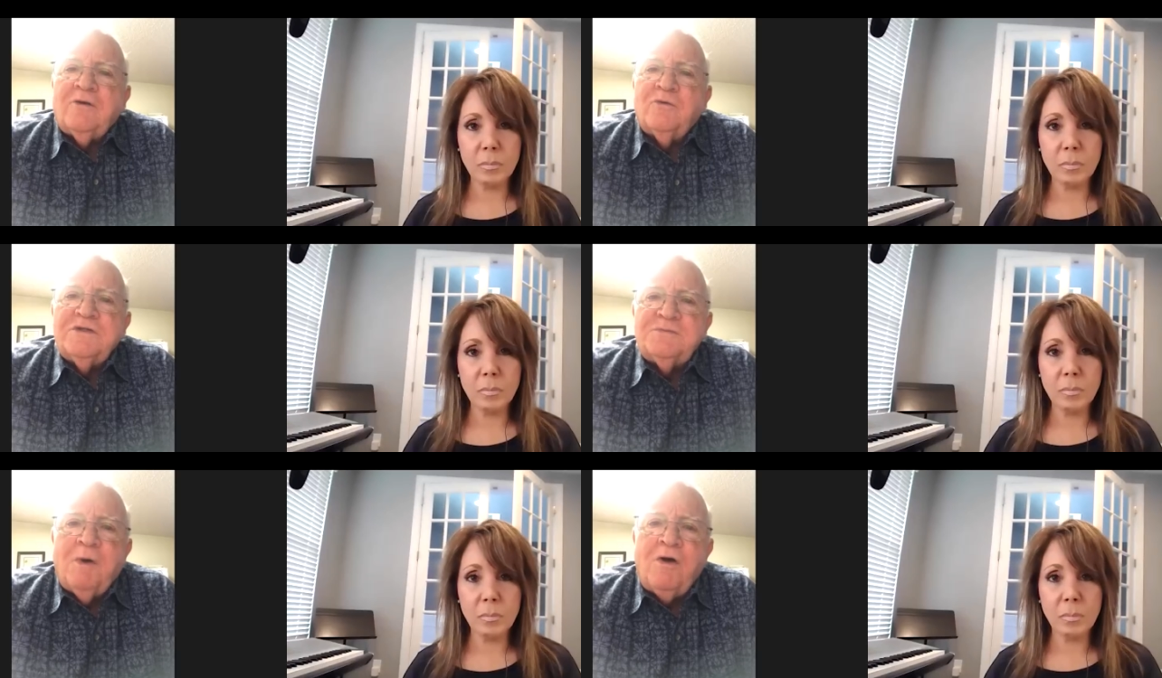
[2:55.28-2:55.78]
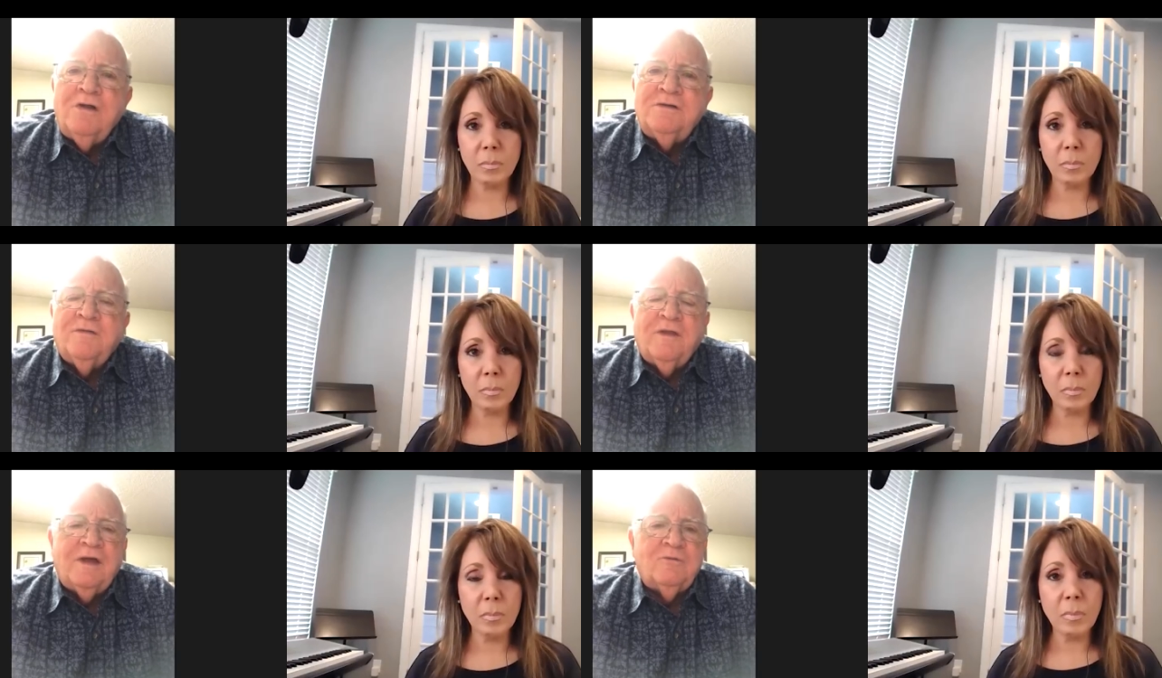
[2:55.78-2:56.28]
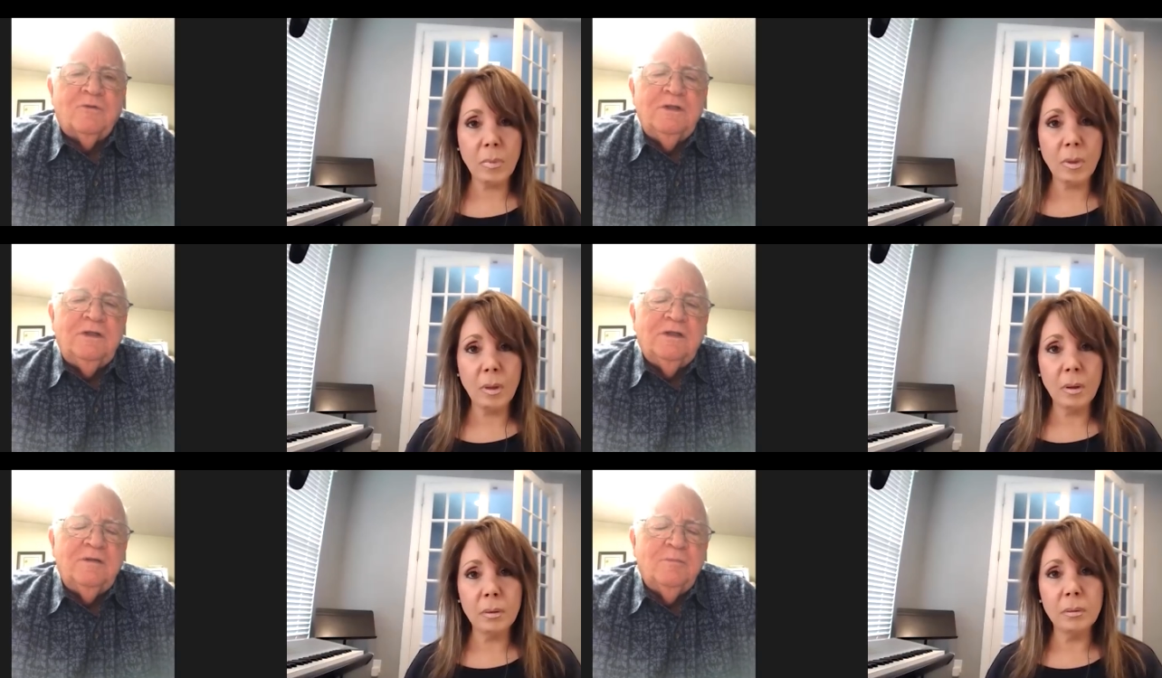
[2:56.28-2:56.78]
Speaker 1: how to respond to that
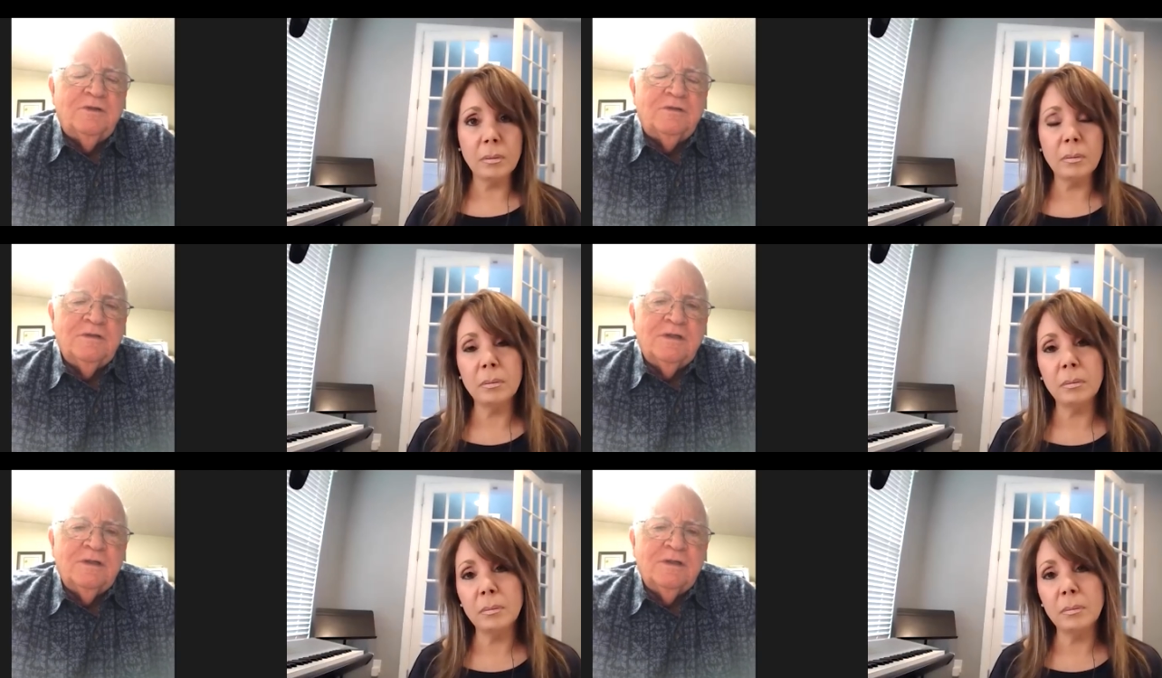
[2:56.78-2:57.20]
really, but